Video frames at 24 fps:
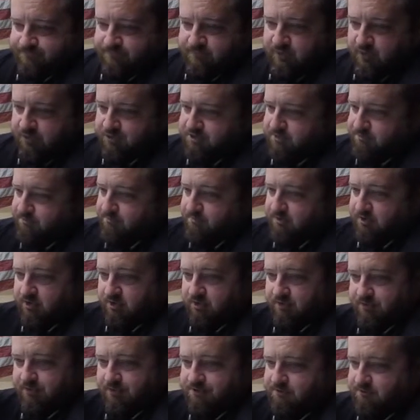There's some
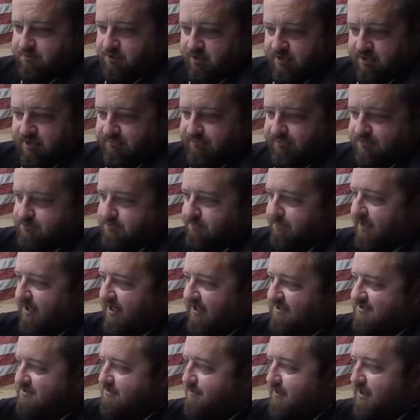little individual
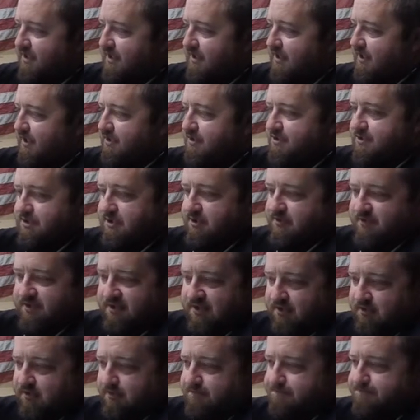packets of medication in
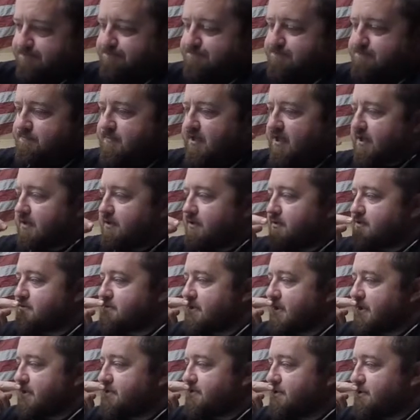there. They can use
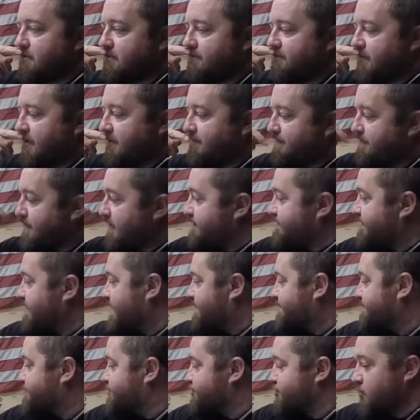that too if
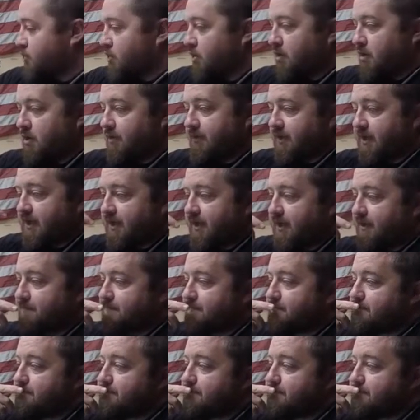I'm short on that.